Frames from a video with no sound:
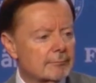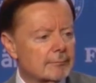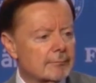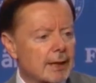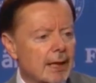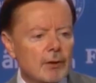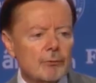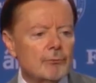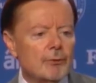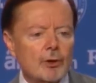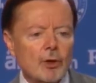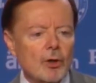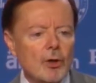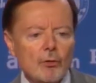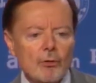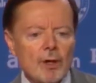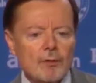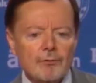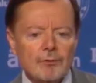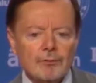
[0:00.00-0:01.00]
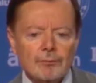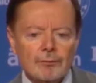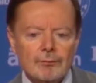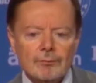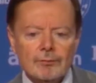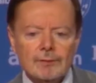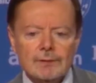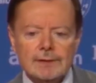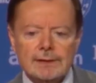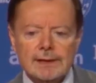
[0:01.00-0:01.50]
I don't recall ever
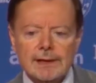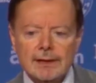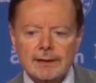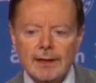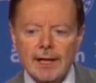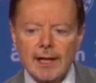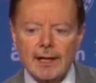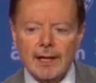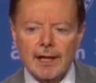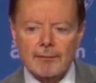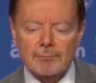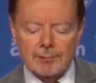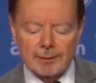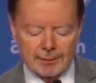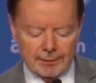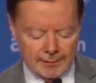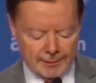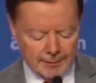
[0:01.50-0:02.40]
seeing that happen.